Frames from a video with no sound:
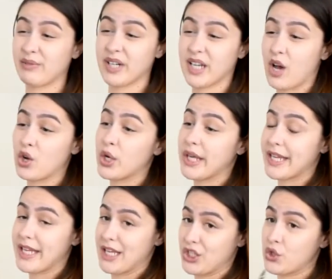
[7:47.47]
right now gonna
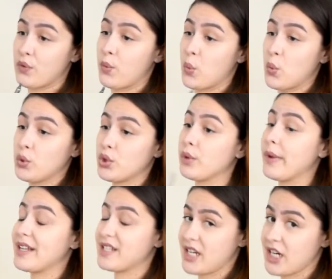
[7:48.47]
get into the wardrobe
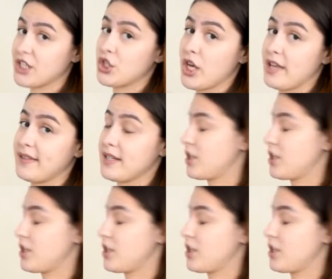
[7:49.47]
and try to get this